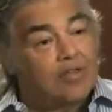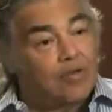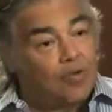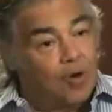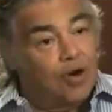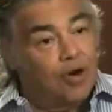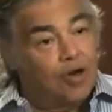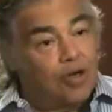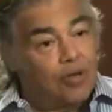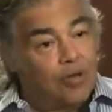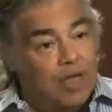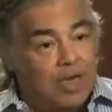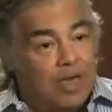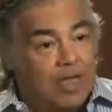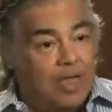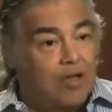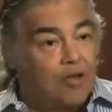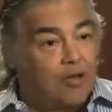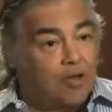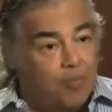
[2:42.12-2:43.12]
to work,
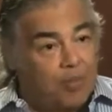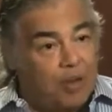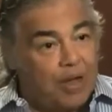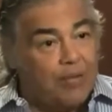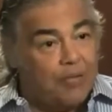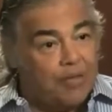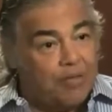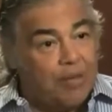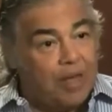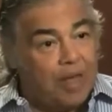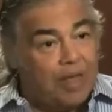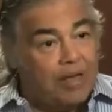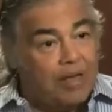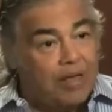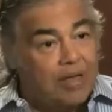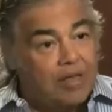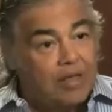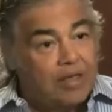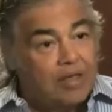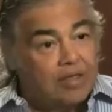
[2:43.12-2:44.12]
getting equal pay with
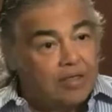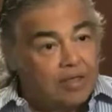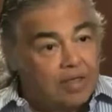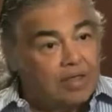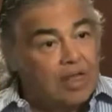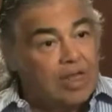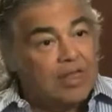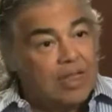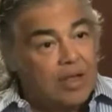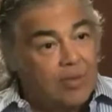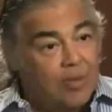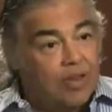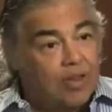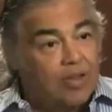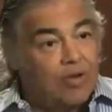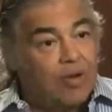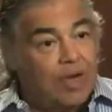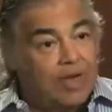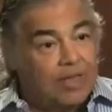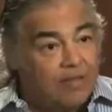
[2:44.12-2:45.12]
men, just like they won
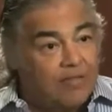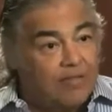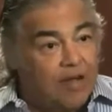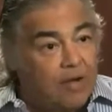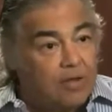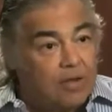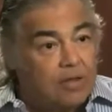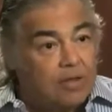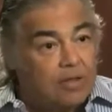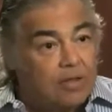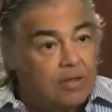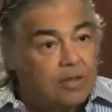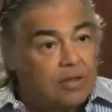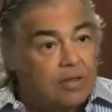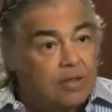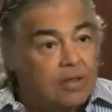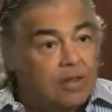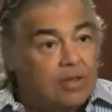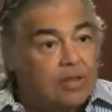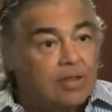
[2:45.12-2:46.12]
the right to vote,
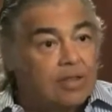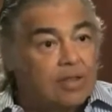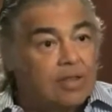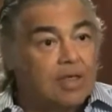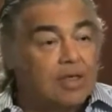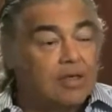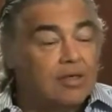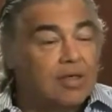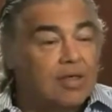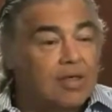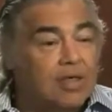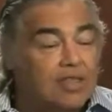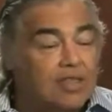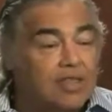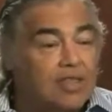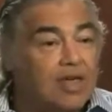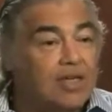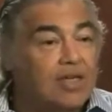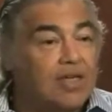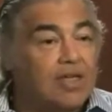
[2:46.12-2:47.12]
you know? And he
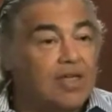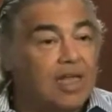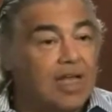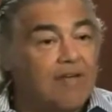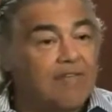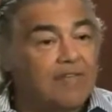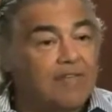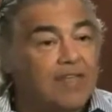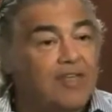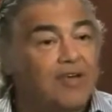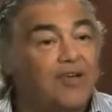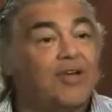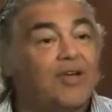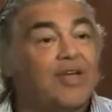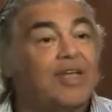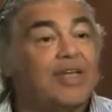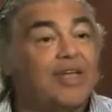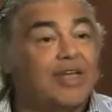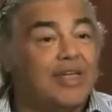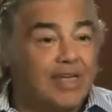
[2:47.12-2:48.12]
started to laugh. He said, you're
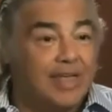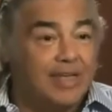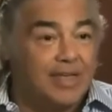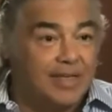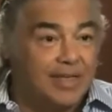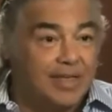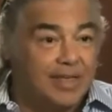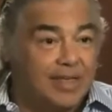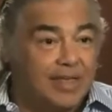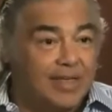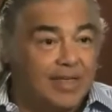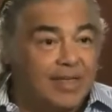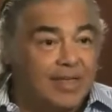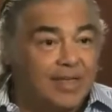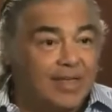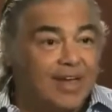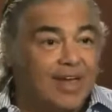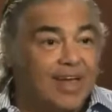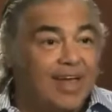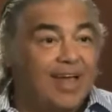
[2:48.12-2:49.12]
an idiot.
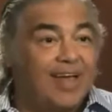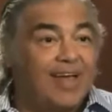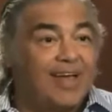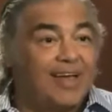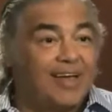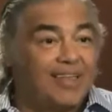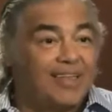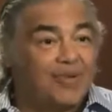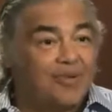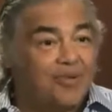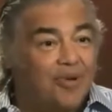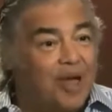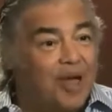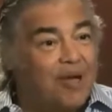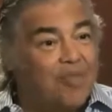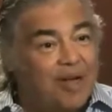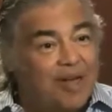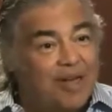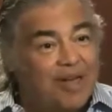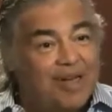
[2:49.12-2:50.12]
And I said, why
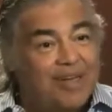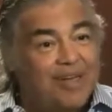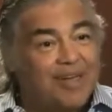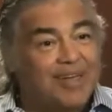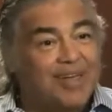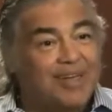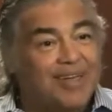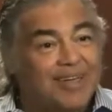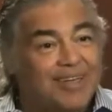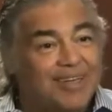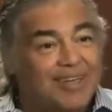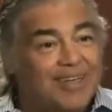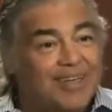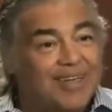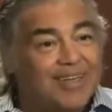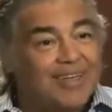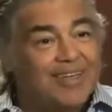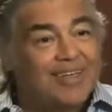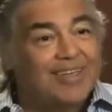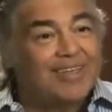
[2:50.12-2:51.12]
am I an idiot?
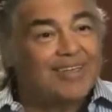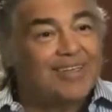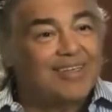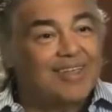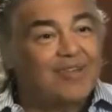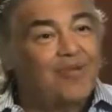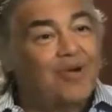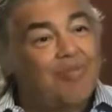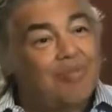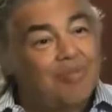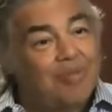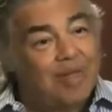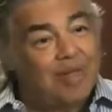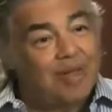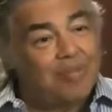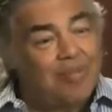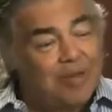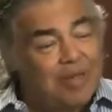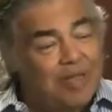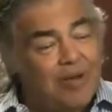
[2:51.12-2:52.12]
He said, you want,
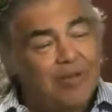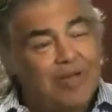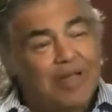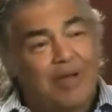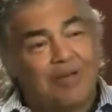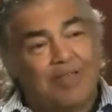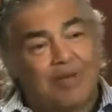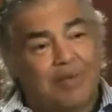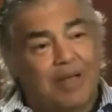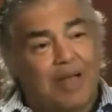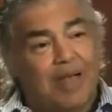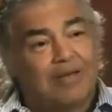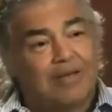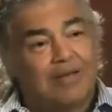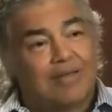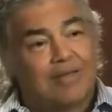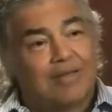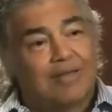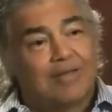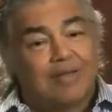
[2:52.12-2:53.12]
let me tell you what that was
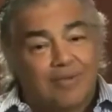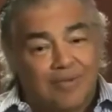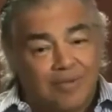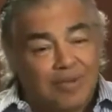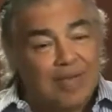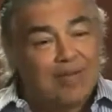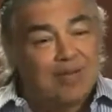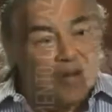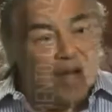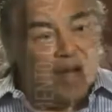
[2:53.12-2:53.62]
about. We,